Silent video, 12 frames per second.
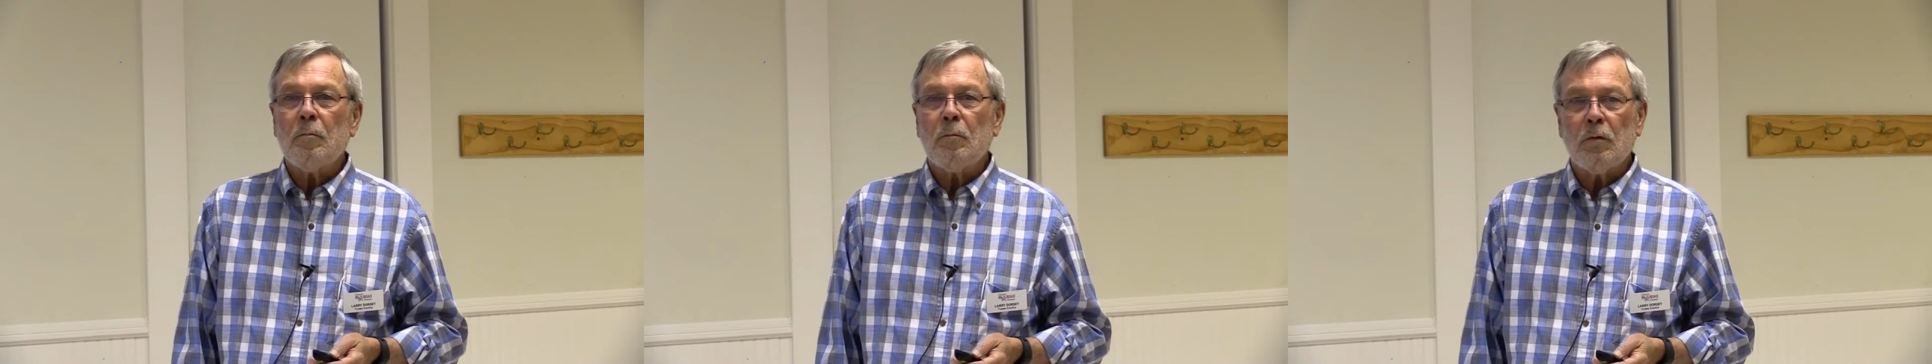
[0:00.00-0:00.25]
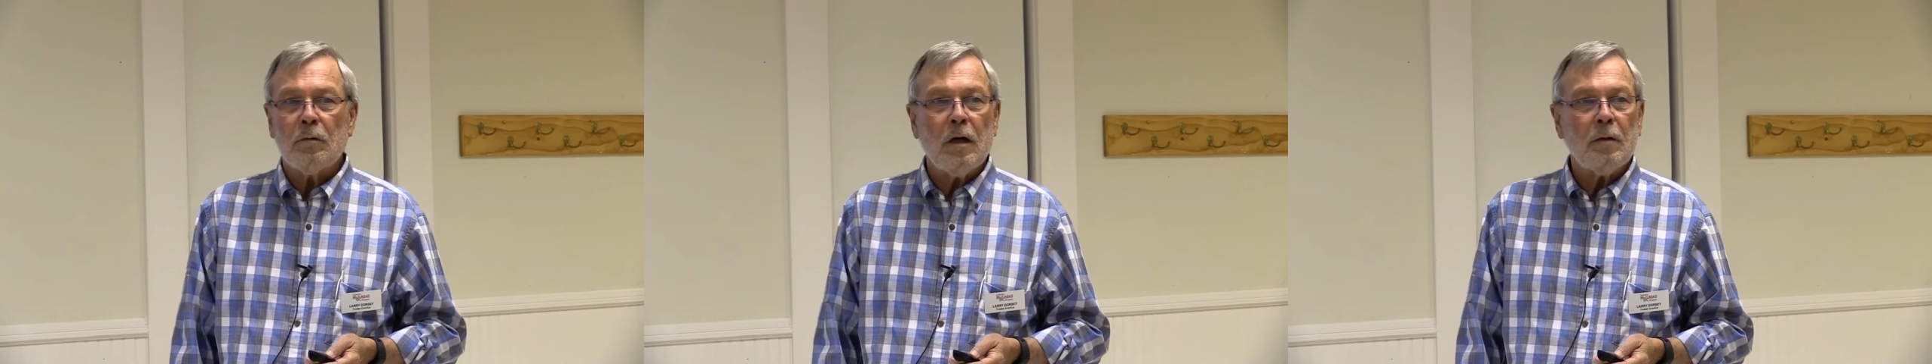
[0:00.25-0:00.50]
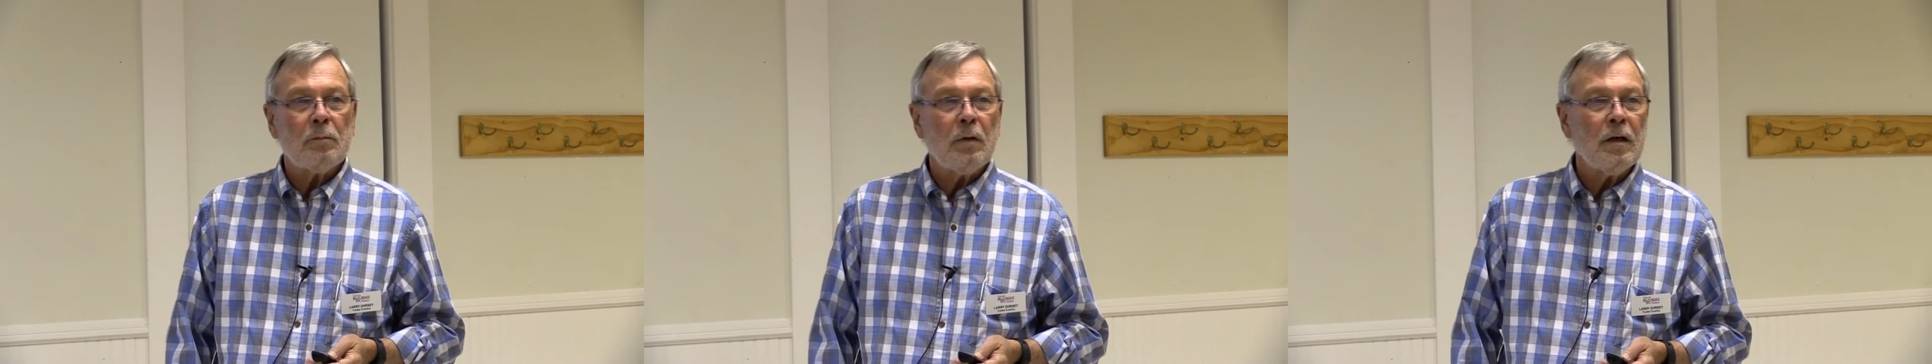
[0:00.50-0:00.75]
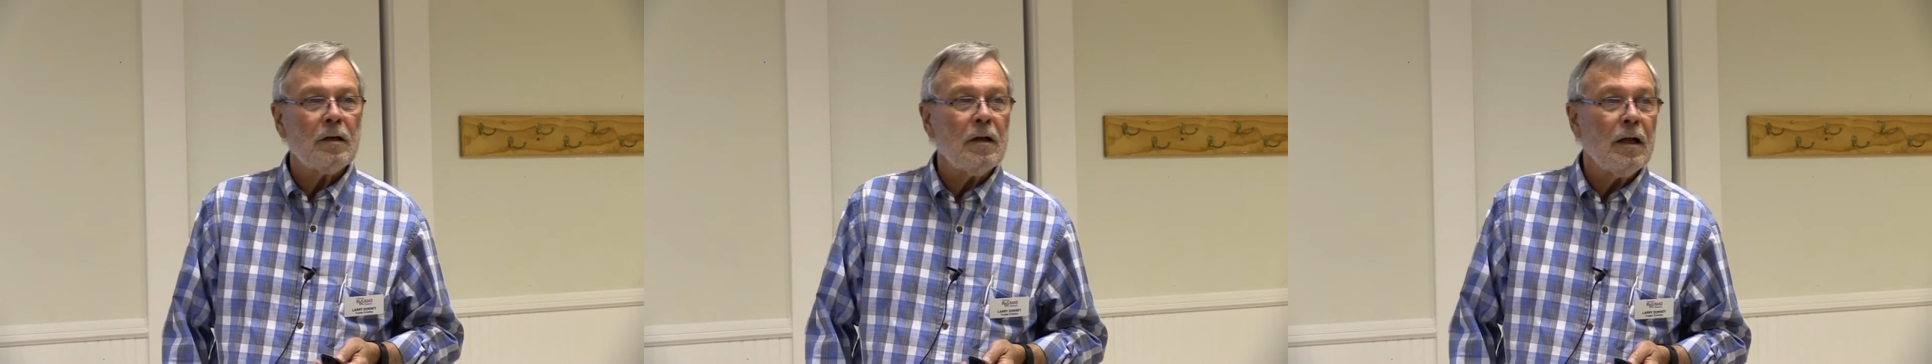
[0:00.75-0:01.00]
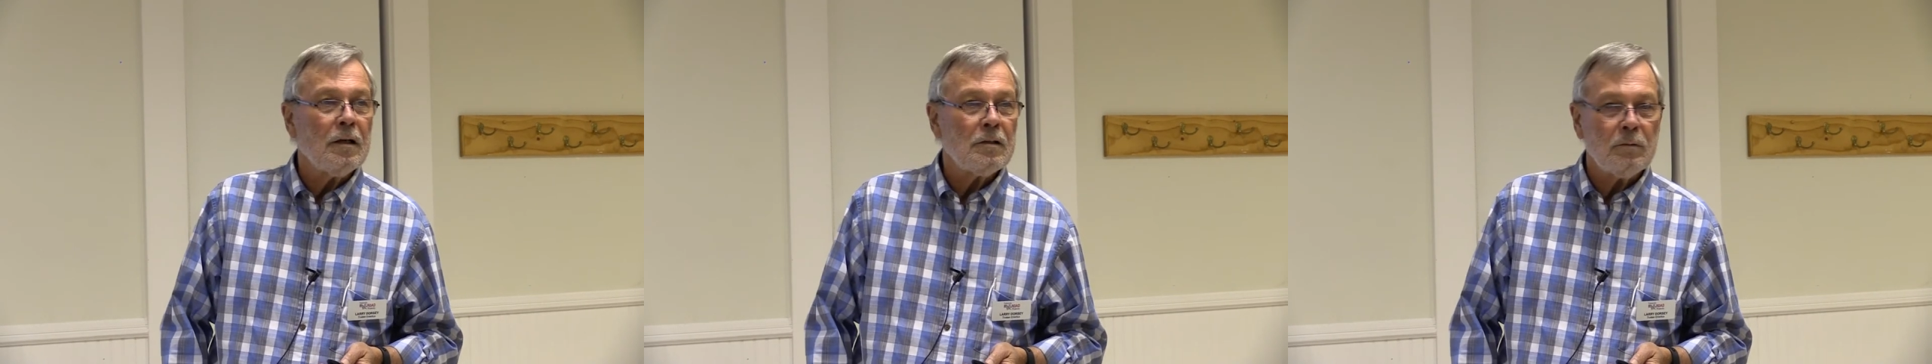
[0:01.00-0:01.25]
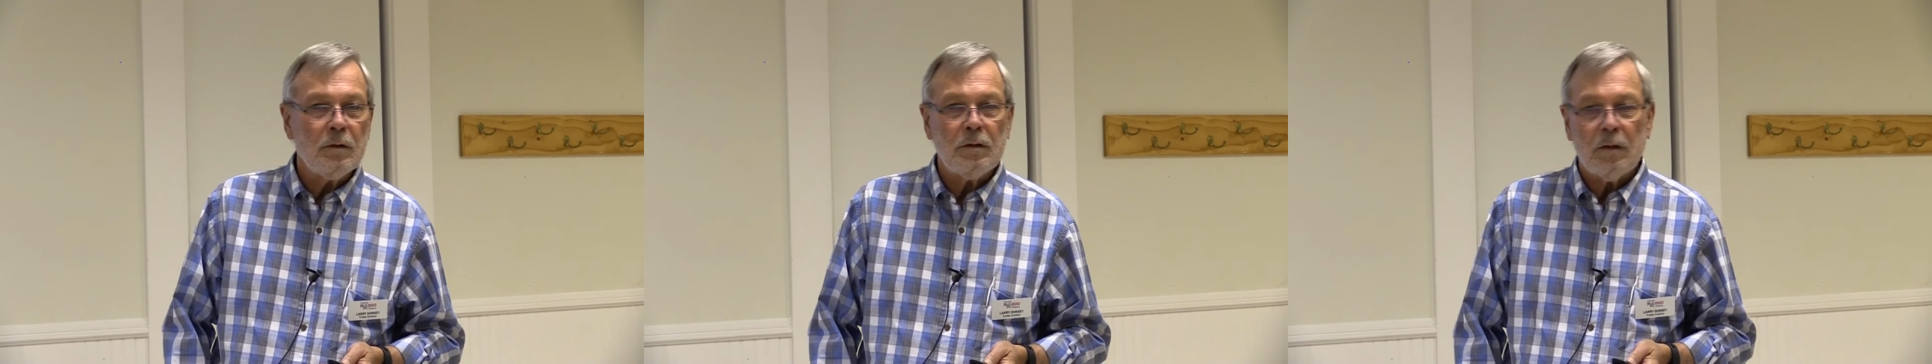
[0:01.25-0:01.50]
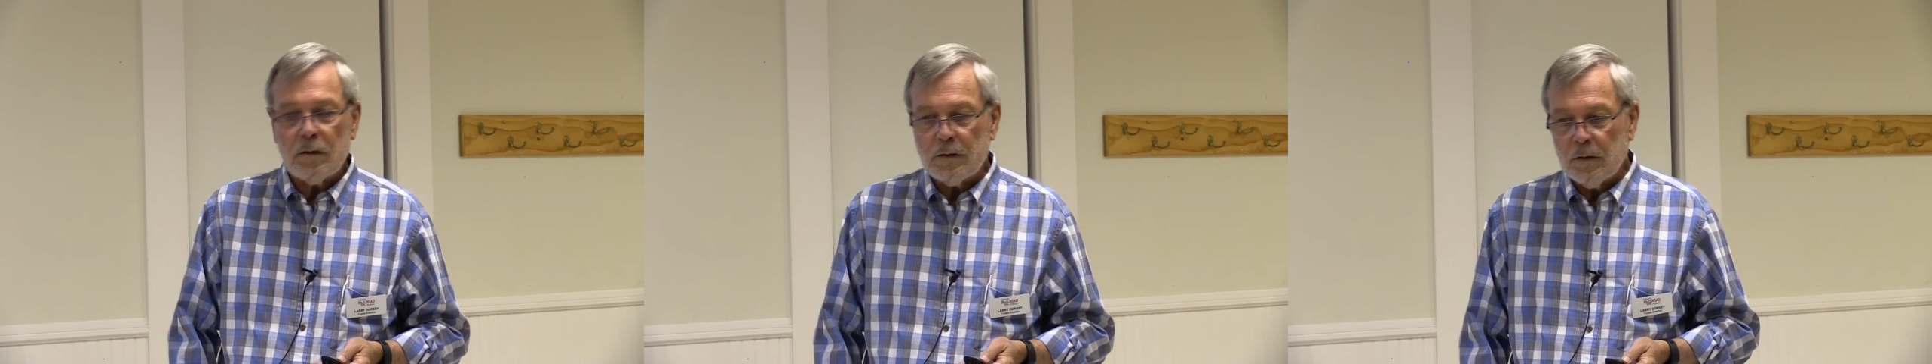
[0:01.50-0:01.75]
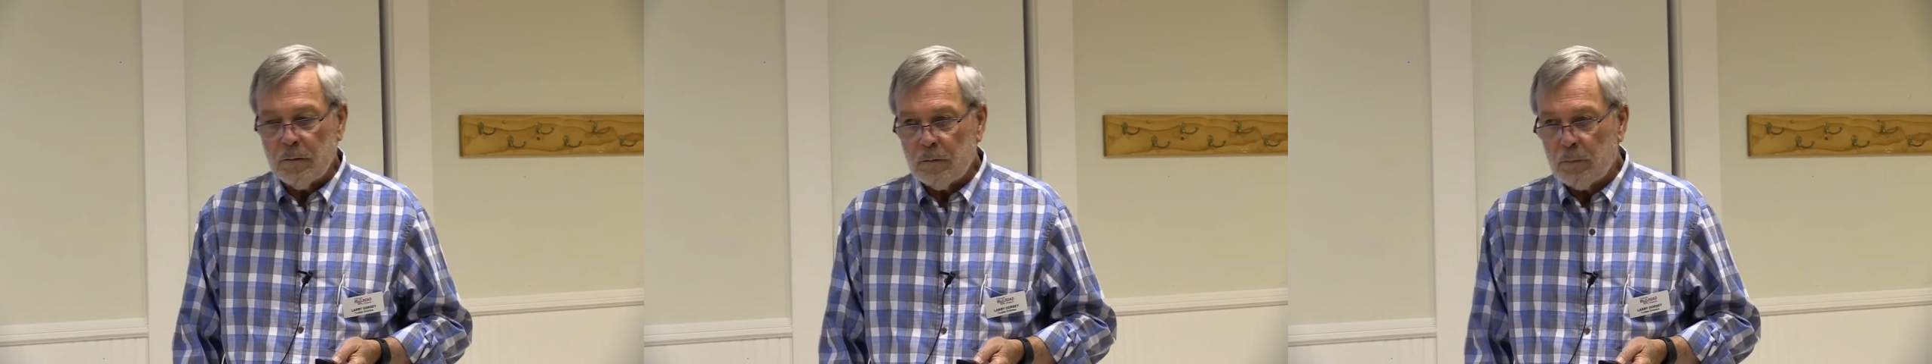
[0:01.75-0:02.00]
blew out plate glass
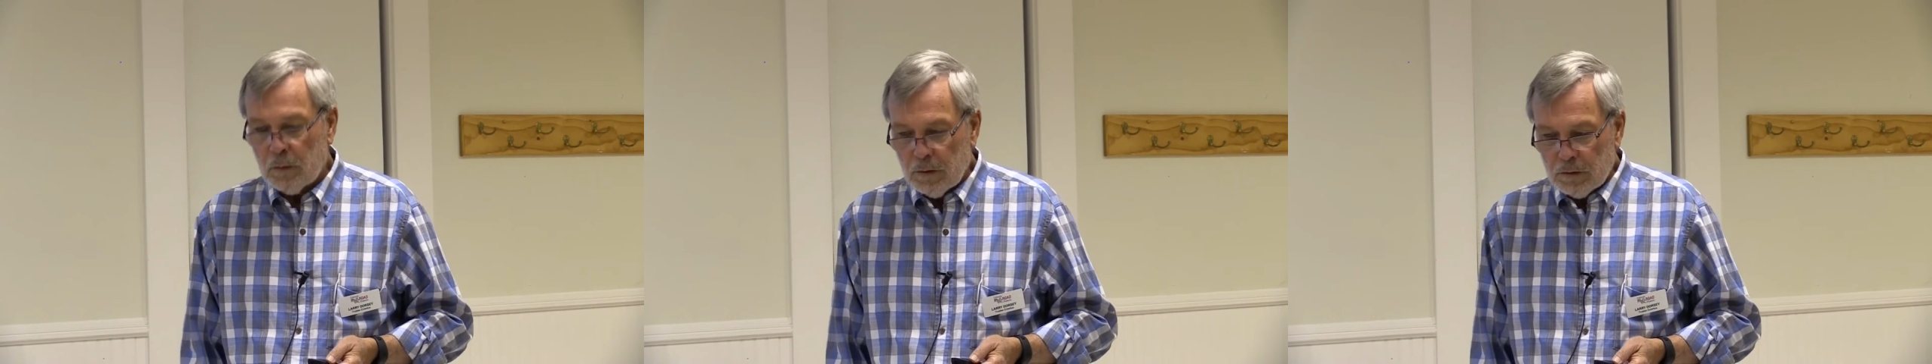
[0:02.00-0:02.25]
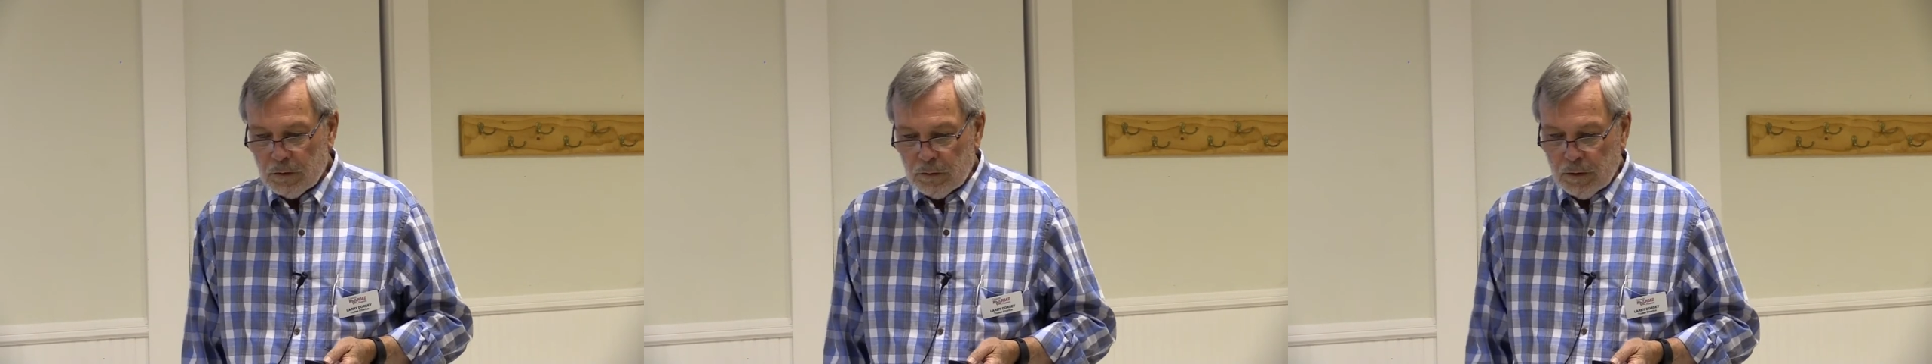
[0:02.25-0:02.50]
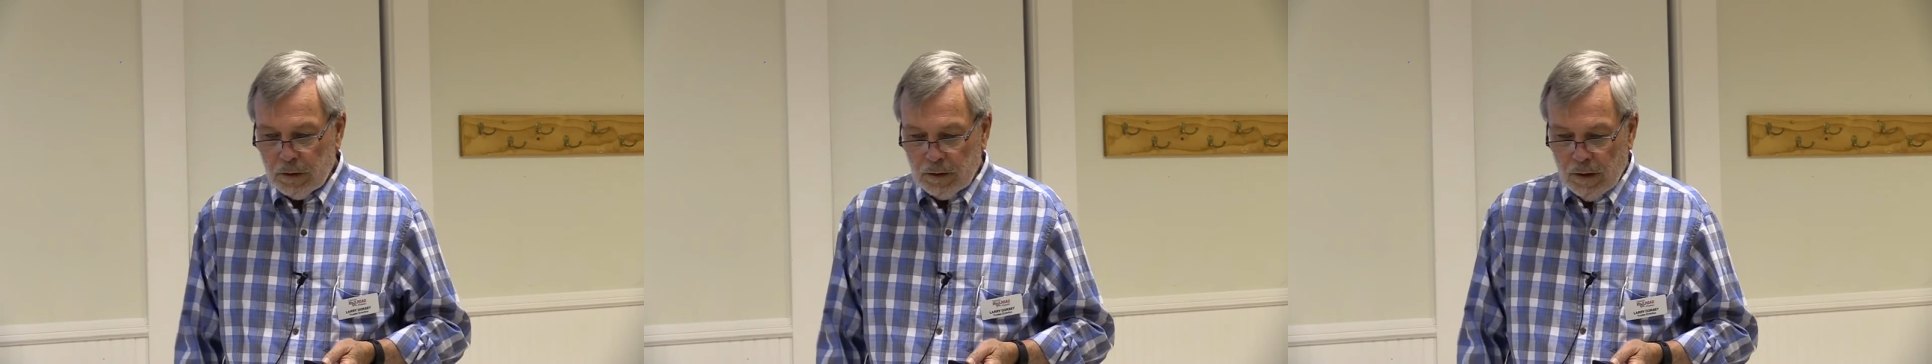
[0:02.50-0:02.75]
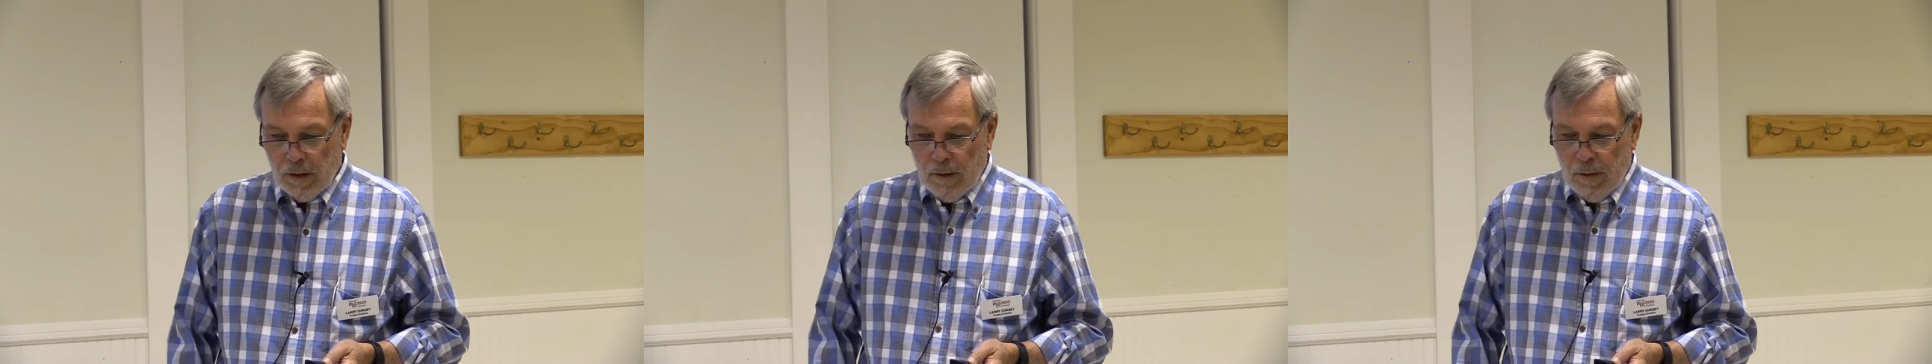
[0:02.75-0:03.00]
windows in Pearl Street